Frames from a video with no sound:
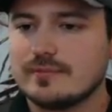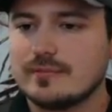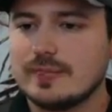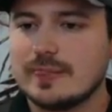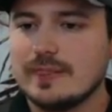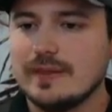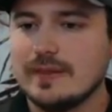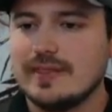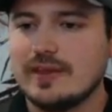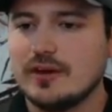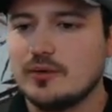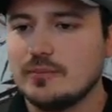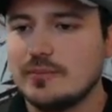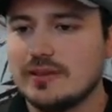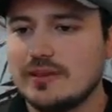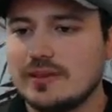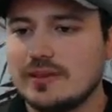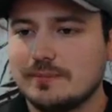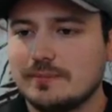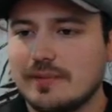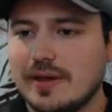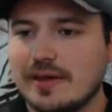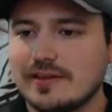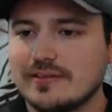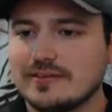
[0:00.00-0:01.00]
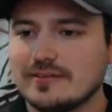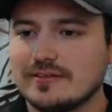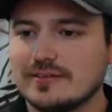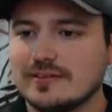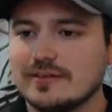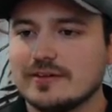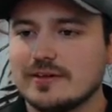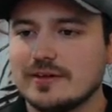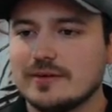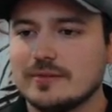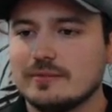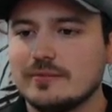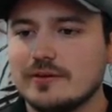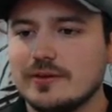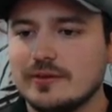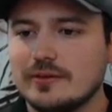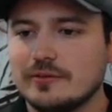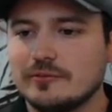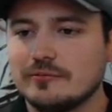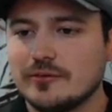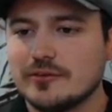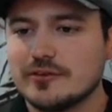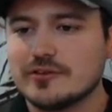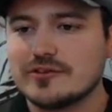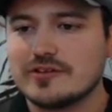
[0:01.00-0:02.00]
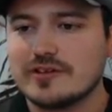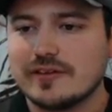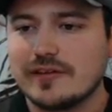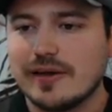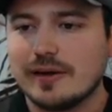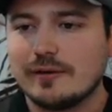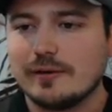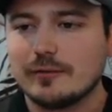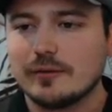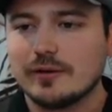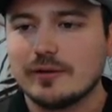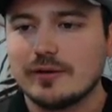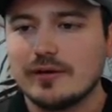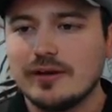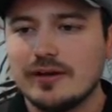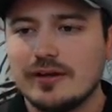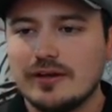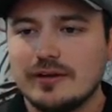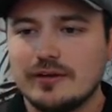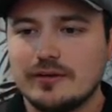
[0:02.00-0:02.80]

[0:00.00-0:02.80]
would be the best, version of that, where,